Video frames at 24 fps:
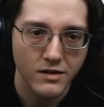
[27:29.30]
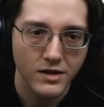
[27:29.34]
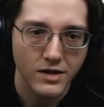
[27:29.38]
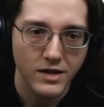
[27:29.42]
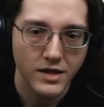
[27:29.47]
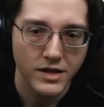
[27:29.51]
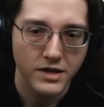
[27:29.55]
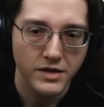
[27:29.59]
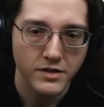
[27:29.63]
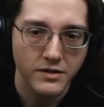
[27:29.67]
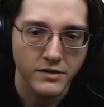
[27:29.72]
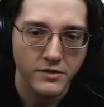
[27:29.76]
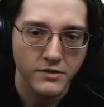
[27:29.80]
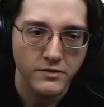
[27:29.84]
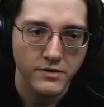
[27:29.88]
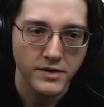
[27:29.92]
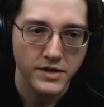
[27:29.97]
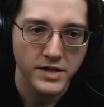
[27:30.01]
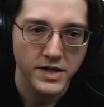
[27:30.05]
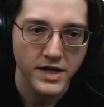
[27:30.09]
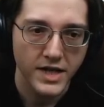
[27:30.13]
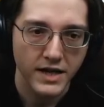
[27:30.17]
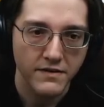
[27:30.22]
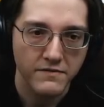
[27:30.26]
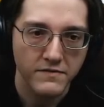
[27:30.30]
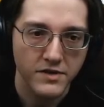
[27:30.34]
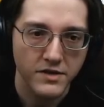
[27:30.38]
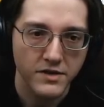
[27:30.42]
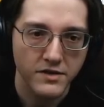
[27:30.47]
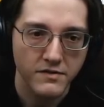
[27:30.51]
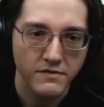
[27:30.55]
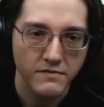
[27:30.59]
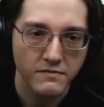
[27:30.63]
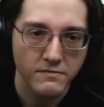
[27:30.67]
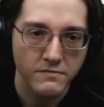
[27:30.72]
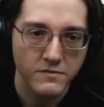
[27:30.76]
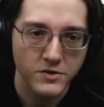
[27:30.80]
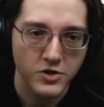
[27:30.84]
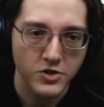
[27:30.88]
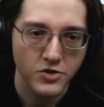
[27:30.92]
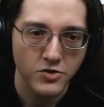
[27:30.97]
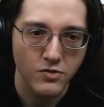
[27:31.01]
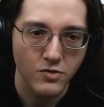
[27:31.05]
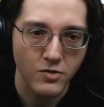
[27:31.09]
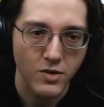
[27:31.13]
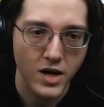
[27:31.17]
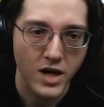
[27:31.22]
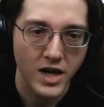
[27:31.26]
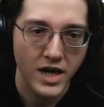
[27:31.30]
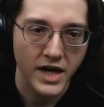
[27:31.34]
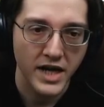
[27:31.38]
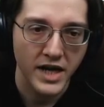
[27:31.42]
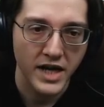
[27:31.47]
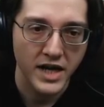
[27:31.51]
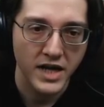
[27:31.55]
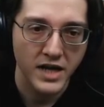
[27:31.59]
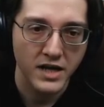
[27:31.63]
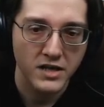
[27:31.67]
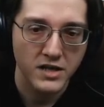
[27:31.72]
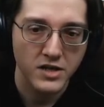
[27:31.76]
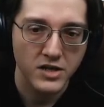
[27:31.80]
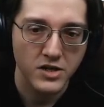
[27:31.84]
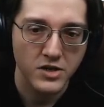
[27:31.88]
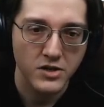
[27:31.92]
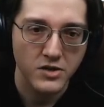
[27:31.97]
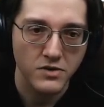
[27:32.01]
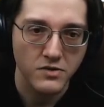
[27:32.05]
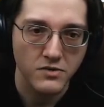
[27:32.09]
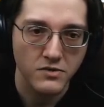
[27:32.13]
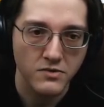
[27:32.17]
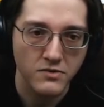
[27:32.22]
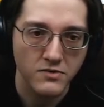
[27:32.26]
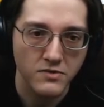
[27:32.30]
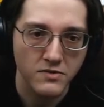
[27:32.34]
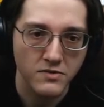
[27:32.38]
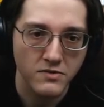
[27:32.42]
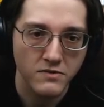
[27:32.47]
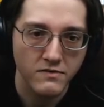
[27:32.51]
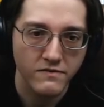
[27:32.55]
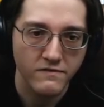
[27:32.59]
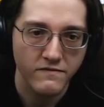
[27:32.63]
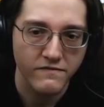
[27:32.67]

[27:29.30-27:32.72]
Uh, you're going to have to try to